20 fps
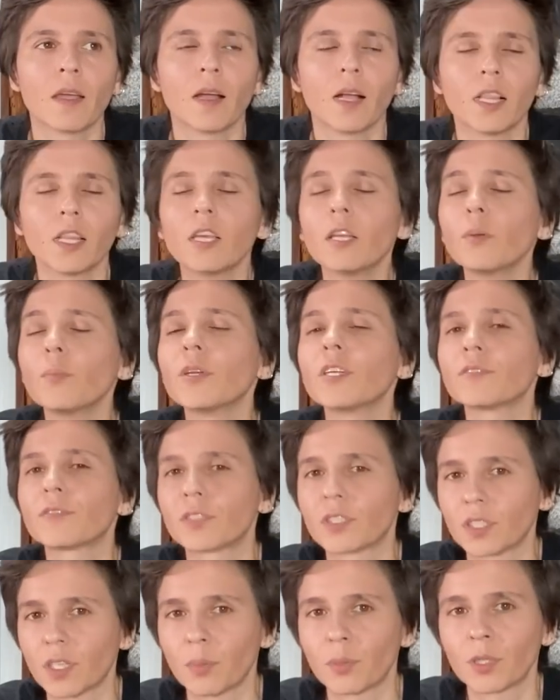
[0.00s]
little bit of
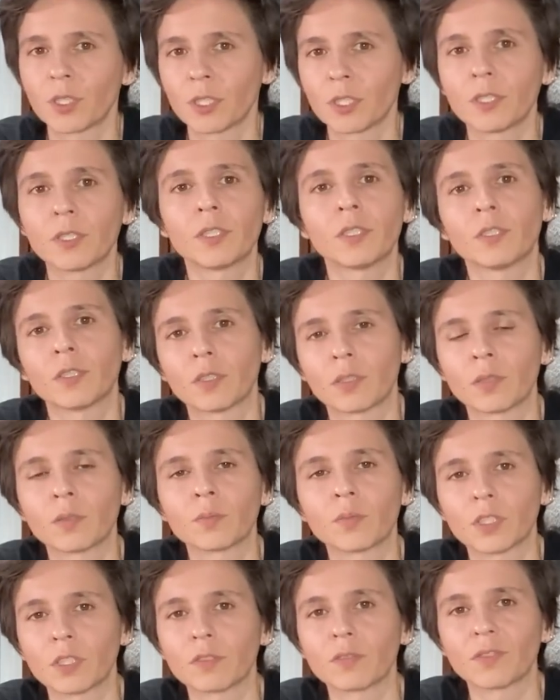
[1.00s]
stubbornness in
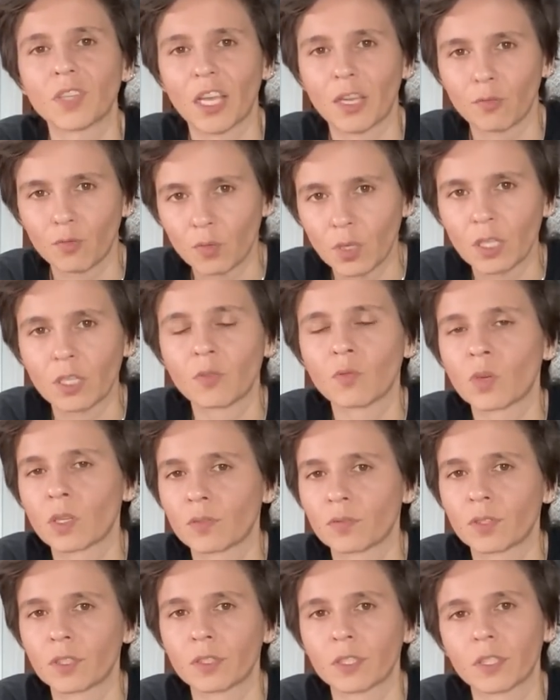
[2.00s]
terms of I really
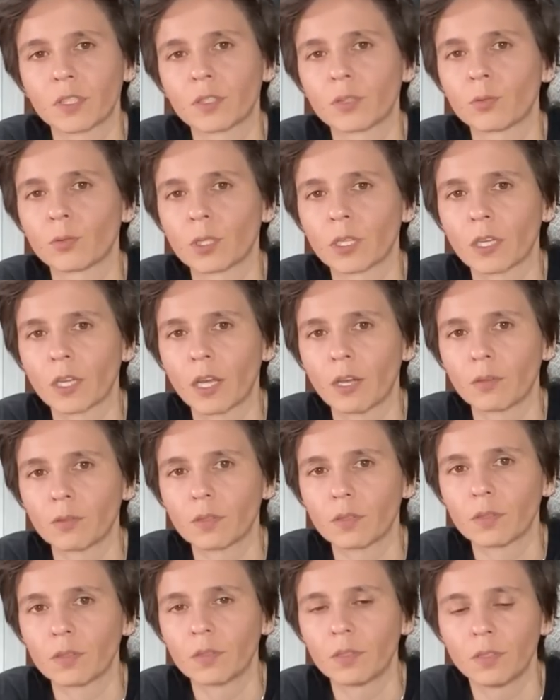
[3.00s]
want for this to work out,
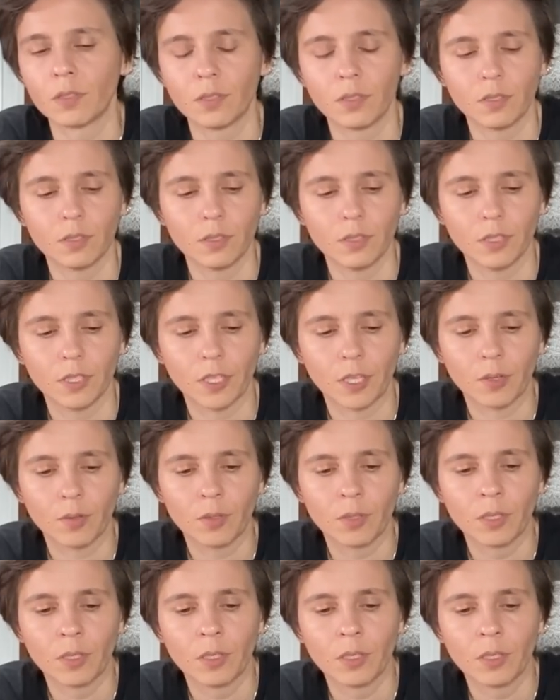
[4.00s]
you know?